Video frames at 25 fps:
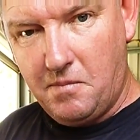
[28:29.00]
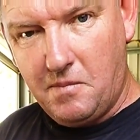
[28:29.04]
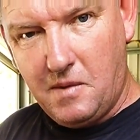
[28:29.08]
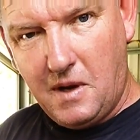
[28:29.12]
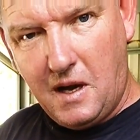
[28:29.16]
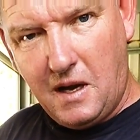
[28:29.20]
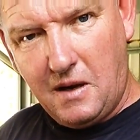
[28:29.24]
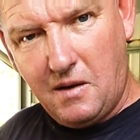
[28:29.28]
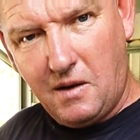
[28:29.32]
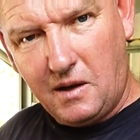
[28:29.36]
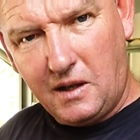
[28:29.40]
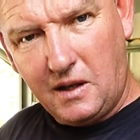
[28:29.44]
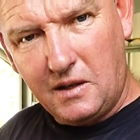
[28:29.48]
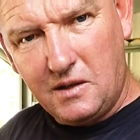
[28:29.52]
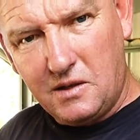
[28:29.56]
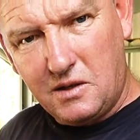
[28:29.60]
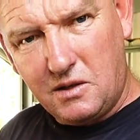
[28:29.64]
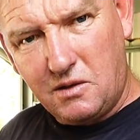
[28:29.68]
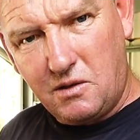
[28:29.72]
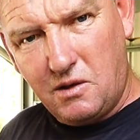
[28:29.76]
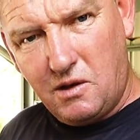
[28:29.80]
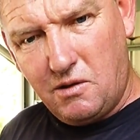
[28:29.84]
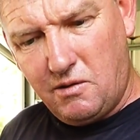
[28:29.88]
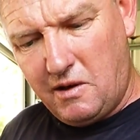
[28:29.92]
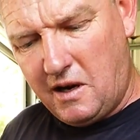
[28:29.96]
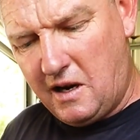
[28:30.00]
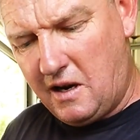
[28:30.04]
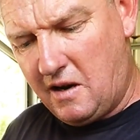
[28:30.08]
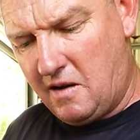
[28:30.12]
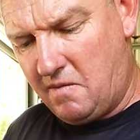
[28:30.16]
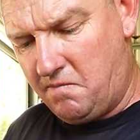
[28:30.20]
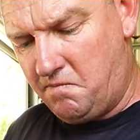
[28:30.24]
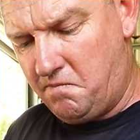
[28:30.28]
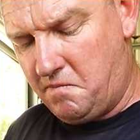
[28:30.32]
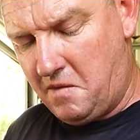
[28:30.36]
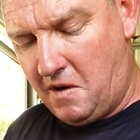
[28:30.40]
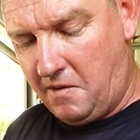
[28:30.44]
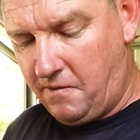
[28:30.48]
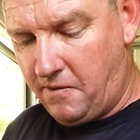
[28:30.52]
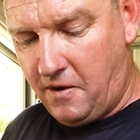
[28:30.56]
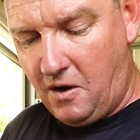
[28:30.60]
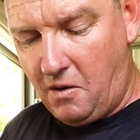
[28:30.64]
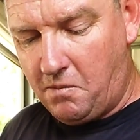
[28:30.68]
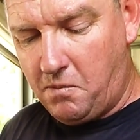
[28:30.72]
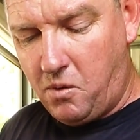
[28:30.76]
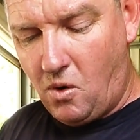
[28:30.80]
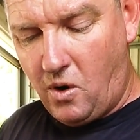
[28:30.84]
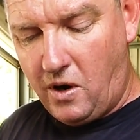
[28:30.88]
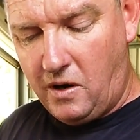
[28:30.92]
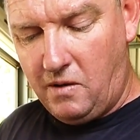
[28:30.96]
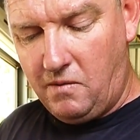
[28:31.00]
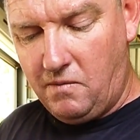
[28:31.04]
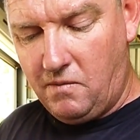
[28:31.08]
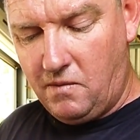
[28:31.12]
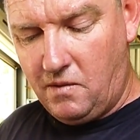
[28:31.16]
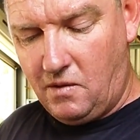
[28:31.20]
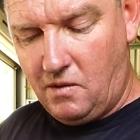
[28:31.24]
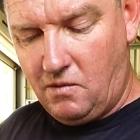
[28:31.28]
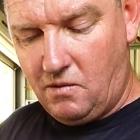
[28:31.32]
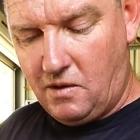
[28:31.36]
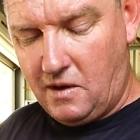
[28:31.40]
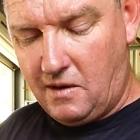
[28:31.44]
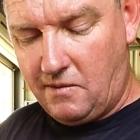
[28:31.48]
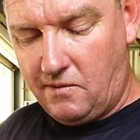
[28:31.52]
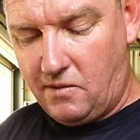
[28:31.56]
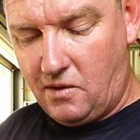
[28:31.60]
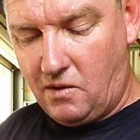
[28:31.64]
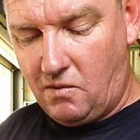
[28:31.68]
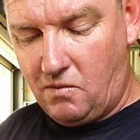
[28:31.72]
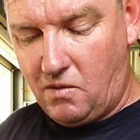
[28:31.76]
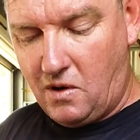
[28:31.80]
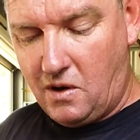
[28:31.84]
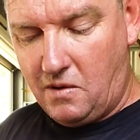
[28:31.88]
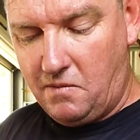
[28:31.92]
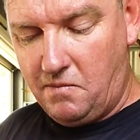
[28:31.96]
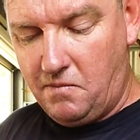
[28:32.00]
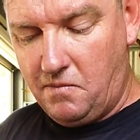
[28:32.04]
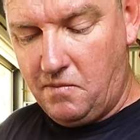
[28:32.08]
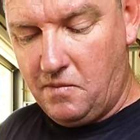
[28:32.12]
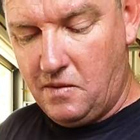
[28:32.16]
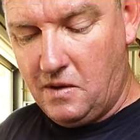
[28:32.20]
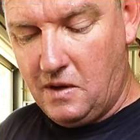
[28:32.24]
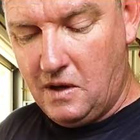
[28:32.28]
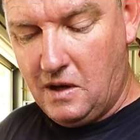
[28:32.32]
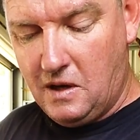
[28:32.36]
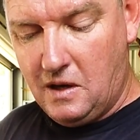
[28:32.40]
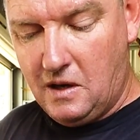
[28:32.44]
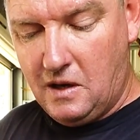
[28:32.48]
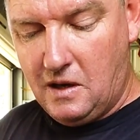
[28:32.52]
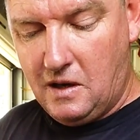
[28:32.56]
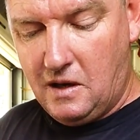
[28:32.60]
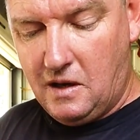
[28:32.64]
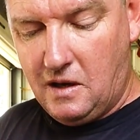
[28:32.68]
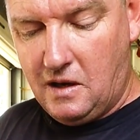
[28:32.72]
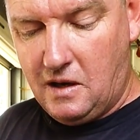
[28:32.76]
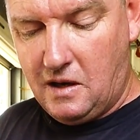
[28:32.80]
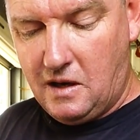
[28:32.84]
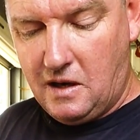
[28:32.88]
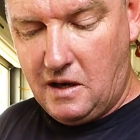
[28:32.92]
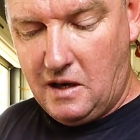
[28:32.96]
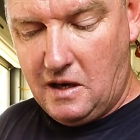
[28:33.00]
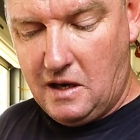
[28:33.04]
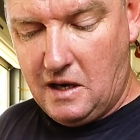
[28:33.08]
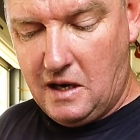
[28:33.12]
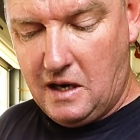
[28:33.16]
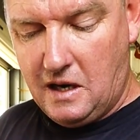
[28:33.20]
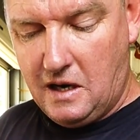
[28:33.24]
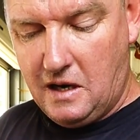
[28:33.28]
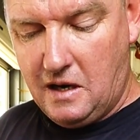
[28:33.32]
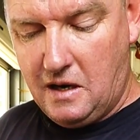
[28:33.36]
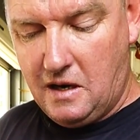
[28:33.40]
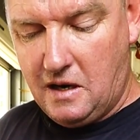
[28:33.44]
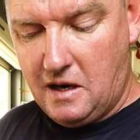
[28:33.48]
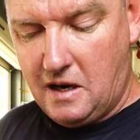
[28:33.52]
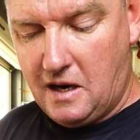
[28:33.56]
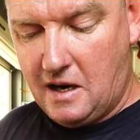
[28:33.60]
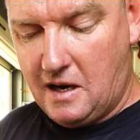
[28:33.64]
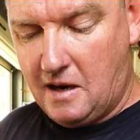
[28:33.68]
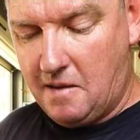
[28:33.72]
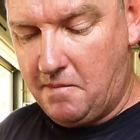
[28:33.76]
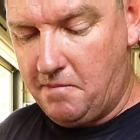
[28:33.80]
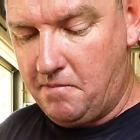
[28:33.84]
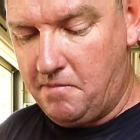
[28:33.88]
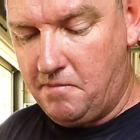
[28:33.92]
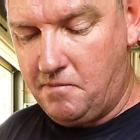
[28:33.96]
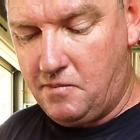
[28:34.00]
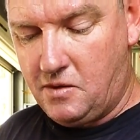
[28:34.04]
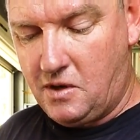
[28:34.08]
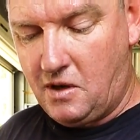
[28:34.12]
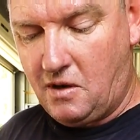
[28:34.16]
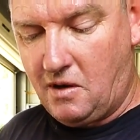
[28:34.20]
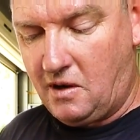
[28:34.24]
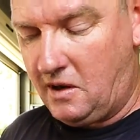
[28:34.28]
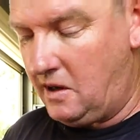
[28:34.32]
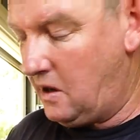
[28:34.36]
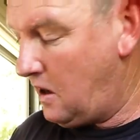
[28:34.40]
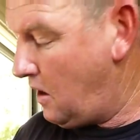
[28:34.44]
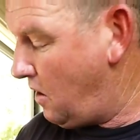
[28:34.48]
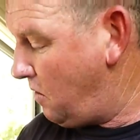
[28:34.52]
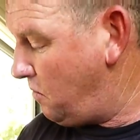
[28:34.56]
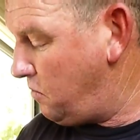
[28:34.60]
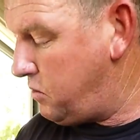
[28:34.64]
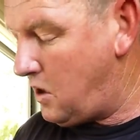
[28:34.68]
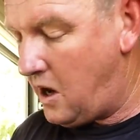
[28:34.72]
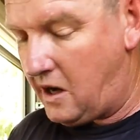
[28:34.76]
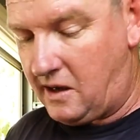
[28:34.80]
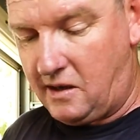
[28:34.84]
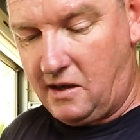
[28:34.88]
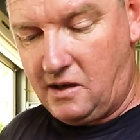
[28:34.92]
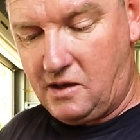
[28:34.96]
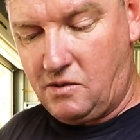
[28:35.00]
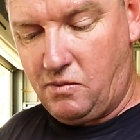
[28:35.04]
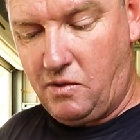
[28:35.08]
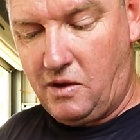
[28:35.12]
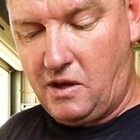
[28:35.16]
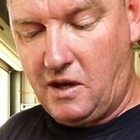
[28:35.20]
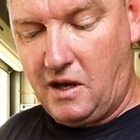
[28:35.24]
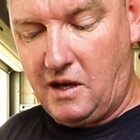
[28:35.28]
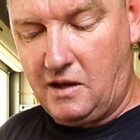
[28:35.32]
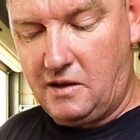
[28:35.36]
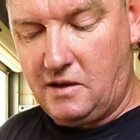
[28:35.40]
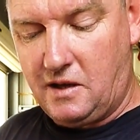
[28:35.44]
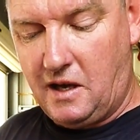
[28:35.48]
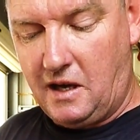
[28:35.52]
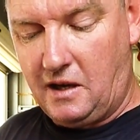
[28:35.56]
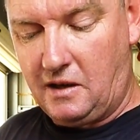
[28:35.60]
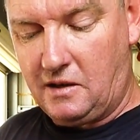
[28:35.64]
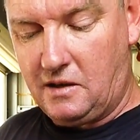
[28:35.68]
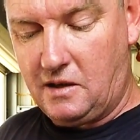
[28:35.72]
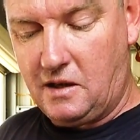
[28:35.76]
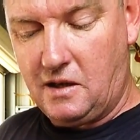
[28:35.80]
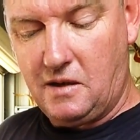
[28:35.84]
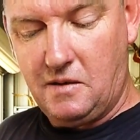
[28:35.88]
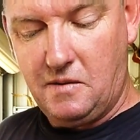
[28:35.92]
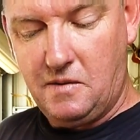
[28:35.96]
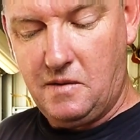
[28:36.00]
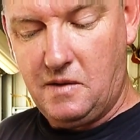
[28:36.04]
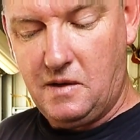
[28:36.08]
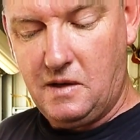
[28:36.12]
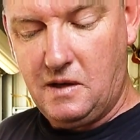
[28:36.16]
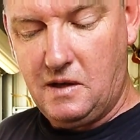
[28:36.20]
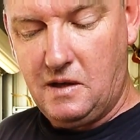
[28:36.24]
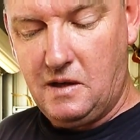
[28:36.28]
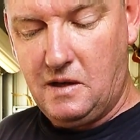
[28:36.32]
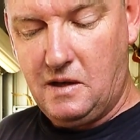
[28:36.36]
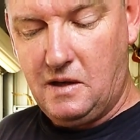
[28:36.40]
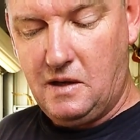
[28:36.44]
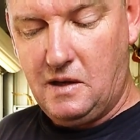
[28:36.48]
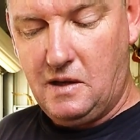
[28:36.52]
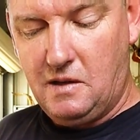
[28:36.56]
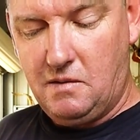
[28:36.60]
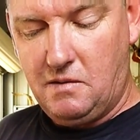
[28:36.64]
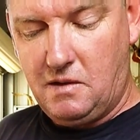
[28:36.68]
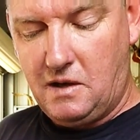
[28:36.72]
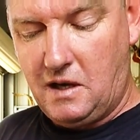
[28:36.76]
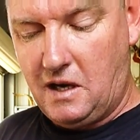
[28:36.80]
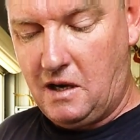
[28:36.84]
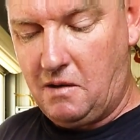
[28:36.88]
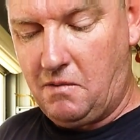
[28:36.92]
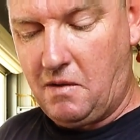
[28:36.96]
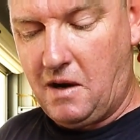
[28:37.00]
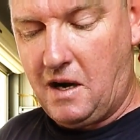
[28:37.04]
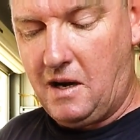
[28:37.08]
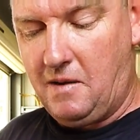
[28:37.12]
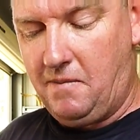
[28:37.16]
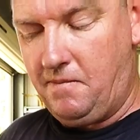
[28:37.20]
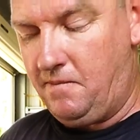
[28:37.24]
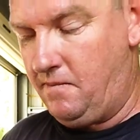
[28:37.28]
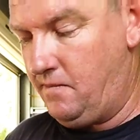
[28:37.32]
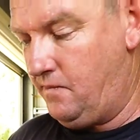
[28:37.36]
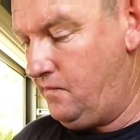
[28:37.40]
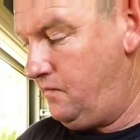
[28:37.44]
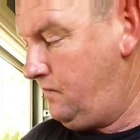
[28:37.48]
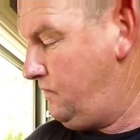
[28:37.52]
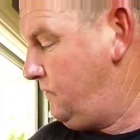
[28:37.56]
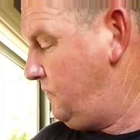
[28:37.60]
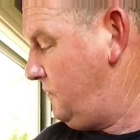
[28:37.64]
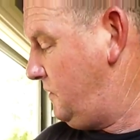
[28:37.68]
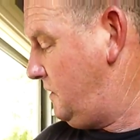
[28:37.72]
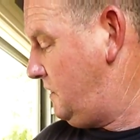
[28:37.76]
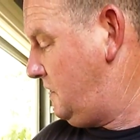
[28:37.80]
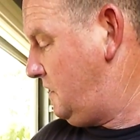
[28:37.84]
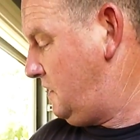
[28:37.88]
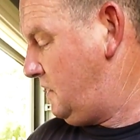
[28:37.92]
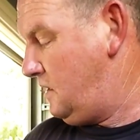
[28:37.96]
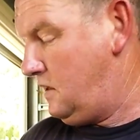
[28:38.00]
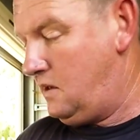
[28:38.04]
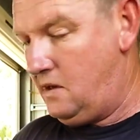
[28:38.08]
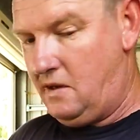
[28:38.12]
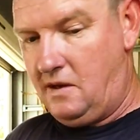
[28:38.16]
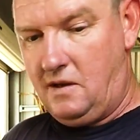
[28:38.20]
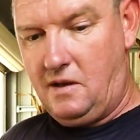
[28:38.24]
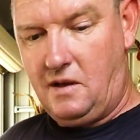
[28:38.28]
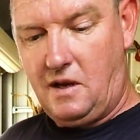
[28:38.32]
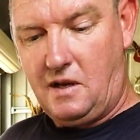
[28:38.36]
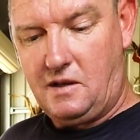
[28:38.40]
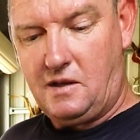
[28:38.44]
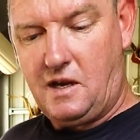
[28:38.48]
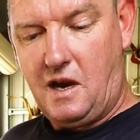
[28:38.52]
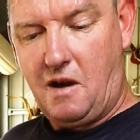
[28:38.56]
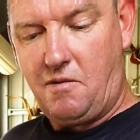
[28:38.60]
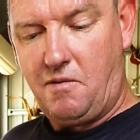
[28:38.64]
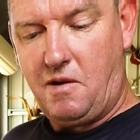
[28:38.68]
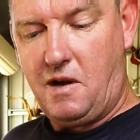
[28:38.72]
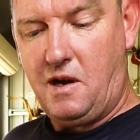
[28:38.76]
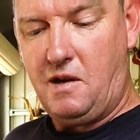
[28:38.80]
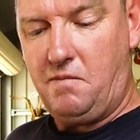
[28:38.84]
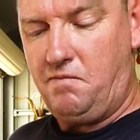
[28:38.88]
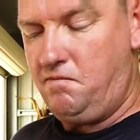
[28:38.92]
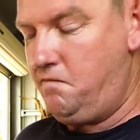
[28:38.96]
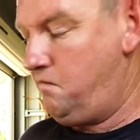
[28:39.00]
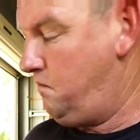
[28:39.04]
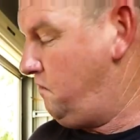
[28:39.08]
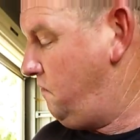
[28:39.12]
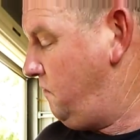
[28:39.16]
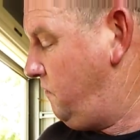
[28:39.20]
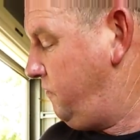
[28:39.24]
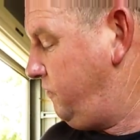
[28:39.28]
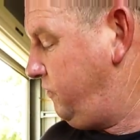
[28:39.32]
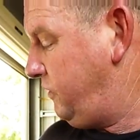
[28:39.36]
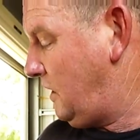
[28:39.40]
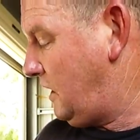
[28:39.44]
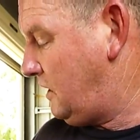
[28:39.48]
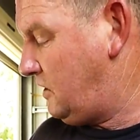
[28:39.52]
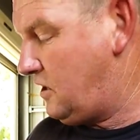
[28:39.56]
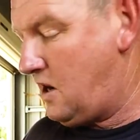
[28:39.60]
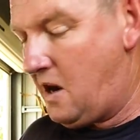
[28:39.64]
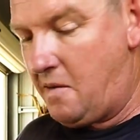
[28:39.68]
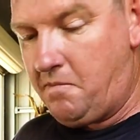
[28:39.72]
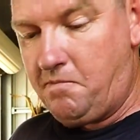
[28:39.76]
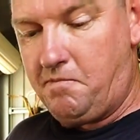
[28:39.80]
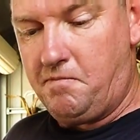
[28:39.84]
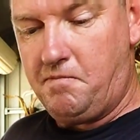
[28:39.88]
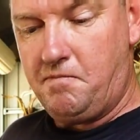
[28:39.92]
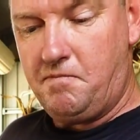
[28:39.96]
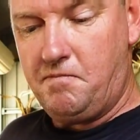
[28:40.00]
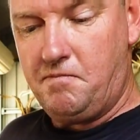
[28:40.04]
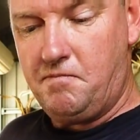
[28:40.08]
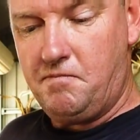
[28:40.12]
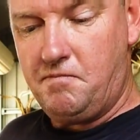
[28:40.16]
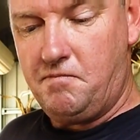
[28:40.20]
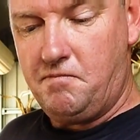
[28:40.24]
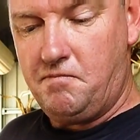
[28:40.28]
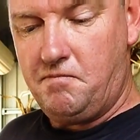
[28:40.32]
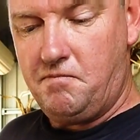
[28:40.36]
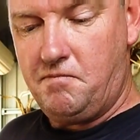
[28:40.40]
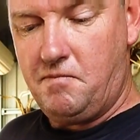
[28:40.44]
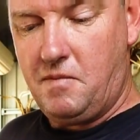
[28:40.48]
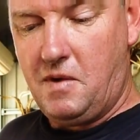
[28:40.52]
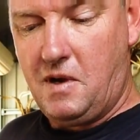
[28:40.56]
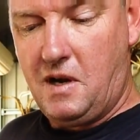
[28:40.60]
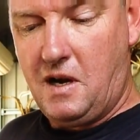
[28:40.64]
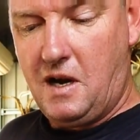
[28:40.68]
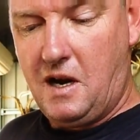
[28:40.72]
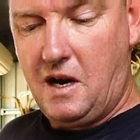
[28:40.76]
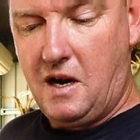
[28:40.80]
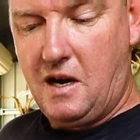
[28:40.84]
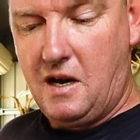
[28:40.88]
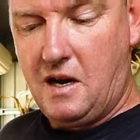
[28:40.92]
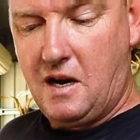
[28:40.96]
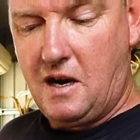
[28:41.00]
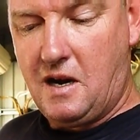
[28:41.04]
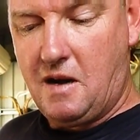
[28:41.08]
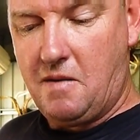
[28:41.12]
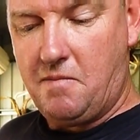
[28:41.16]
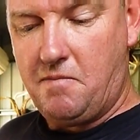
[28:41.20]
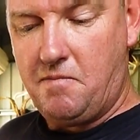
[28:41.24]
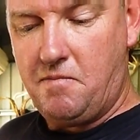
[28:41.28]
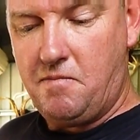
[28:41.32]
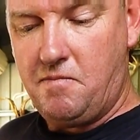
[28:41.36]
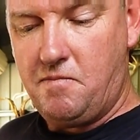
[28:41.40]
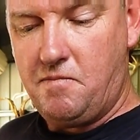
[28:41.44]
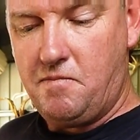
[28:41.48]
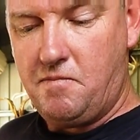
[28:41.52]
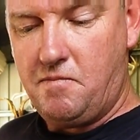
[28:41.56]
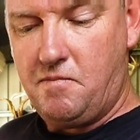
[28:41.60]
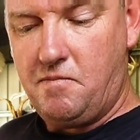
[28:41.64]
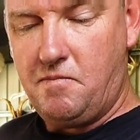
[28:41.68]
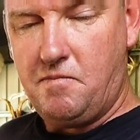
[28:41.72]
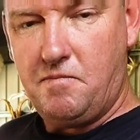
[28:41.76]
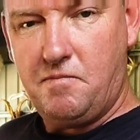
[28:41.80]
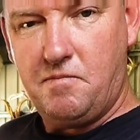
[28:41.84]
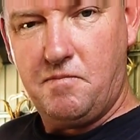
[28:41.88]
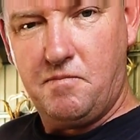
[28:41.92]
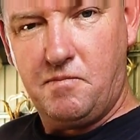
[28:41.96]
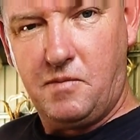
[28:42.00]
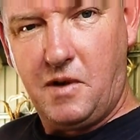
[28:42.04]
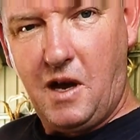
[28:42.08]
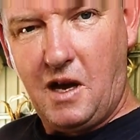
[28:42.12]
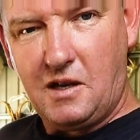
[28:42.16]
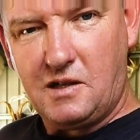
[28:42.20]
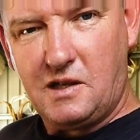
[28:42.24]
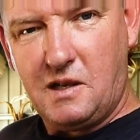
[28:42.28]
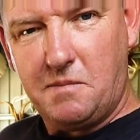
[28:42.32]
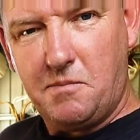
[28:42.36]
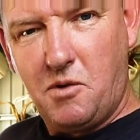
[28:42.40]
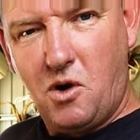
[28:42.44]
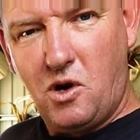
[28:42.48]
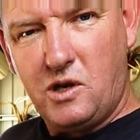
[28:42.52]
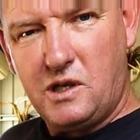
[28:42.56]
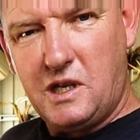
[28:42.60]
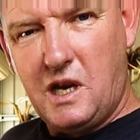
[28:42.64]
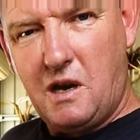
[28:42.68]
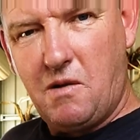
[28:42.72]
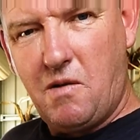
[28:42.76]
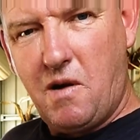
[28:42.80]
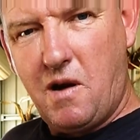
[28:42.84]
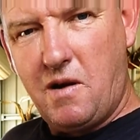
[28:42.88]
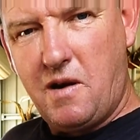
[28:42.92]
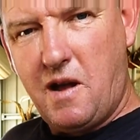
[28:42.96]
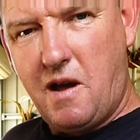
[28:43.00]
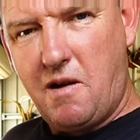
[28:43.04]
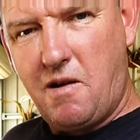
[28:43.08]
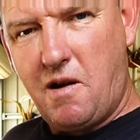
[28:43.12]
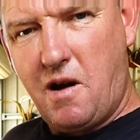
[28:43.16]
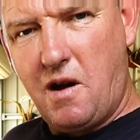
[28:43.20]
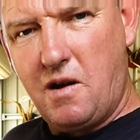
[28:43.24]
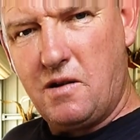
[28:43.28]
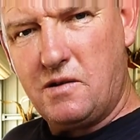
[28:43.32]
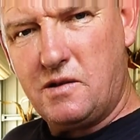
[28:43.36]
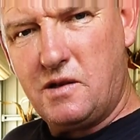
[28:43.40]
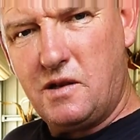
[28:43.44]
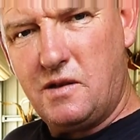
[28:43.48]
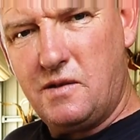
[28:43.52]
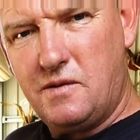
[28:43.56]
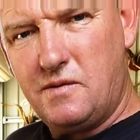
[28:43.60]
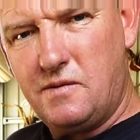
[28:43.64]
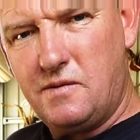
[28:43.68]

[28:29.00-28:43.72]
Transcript: and I can screw in a field point or whatever I want. And so I can go and practice with these things. But anyway, that's how we fletch up and customise our own arrows.